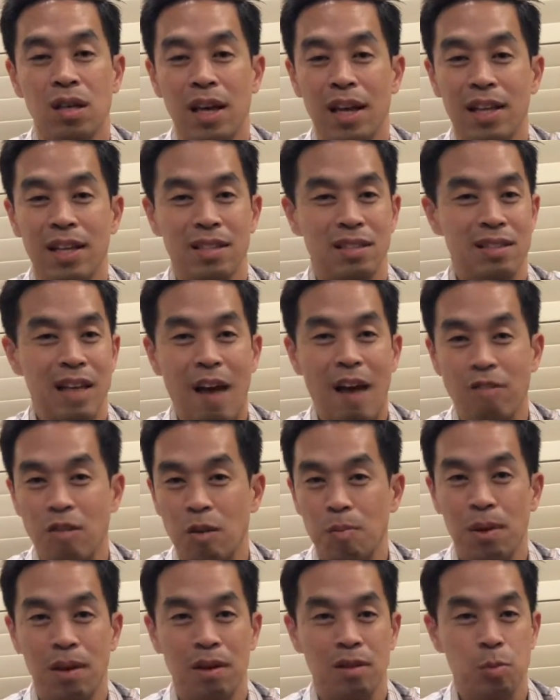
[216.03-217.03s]
It doesn't have to
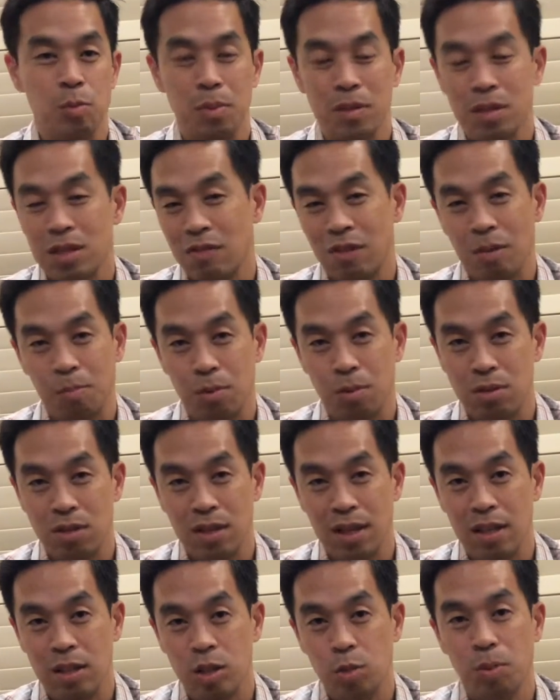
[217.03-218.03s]
be a specific
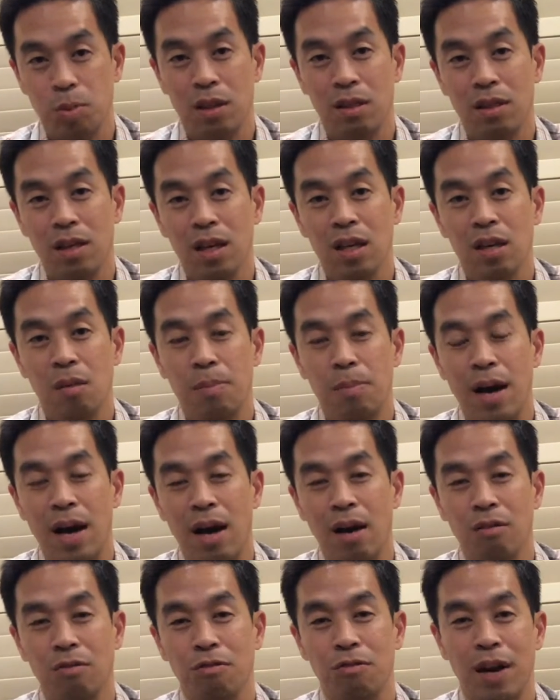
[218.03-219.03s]
percentage, but think
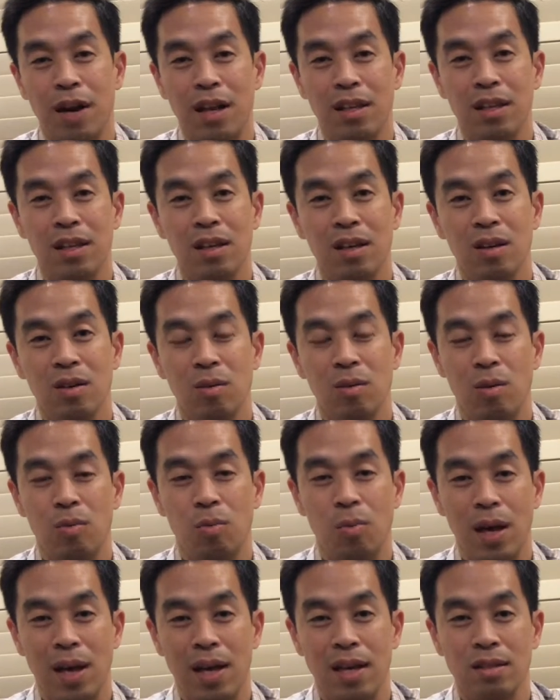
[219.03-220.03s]
about finding
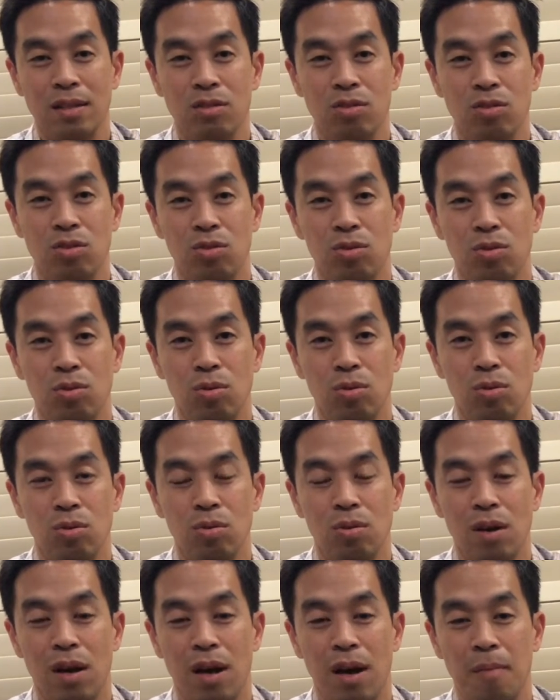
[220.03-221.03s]
ways to
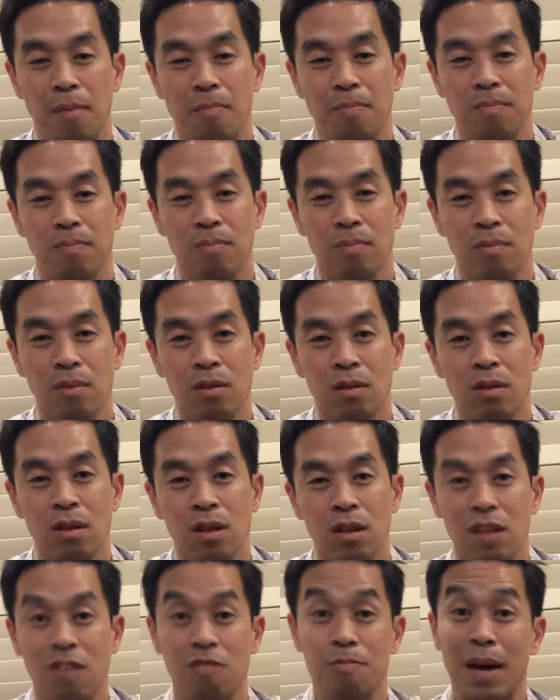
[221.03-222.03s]

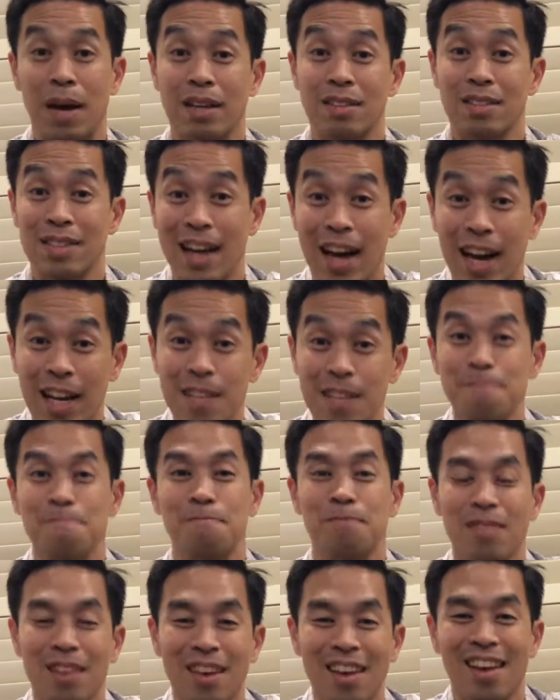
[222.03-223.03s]
give back to God
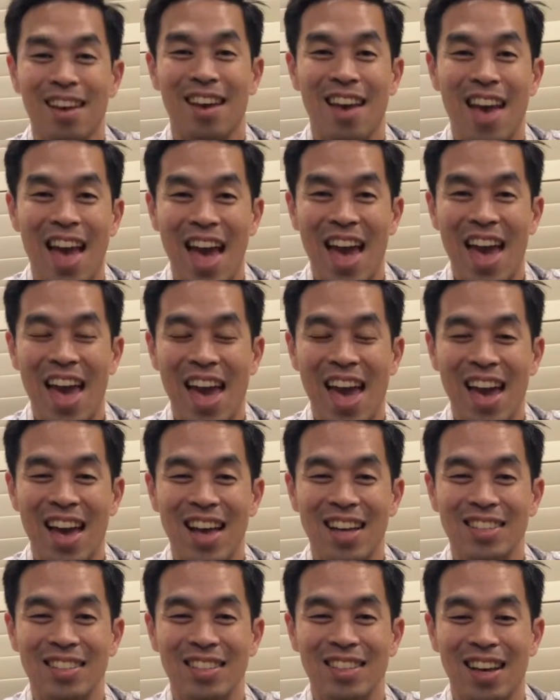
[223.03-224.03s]

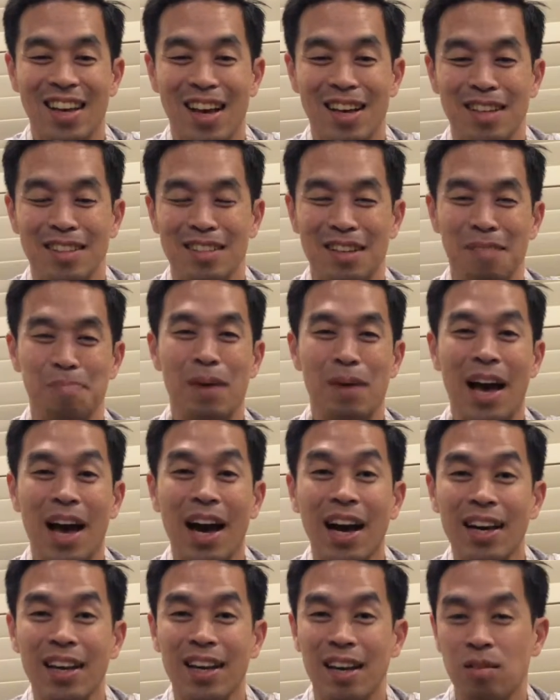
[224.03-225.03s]
and sit
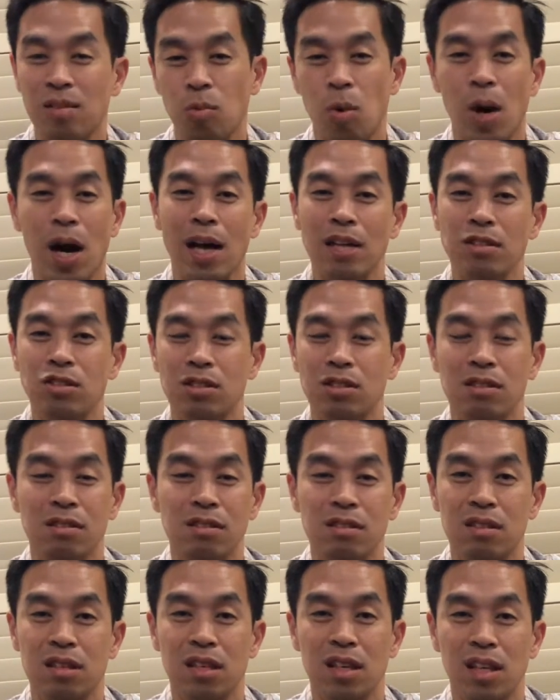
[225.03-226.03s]
back and watch and
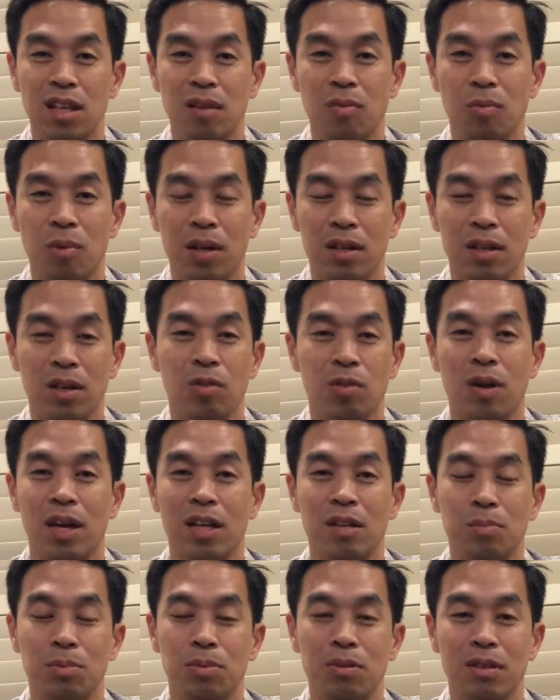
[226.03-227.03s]
see what
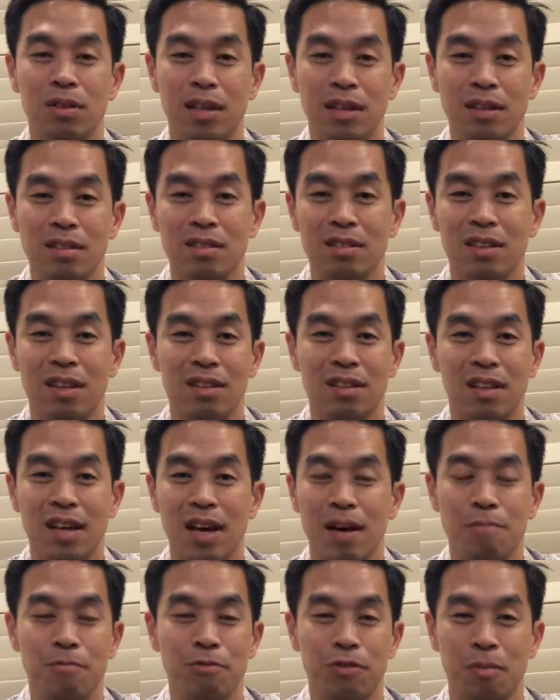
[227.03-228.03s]
incredible things can
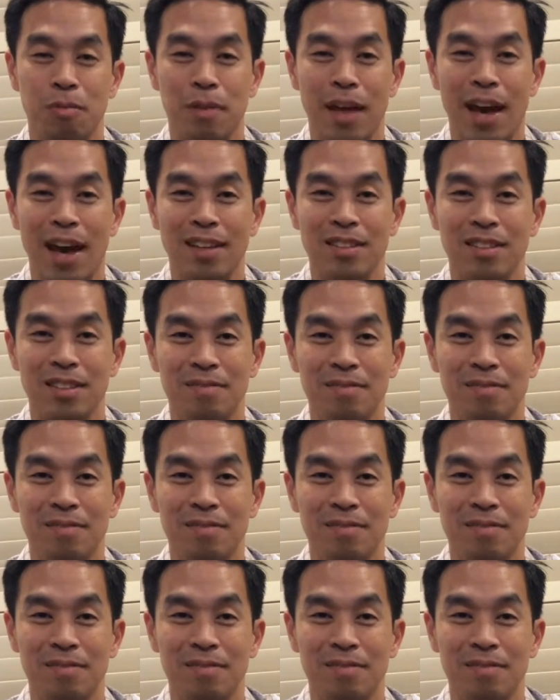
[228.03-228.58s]
come from that.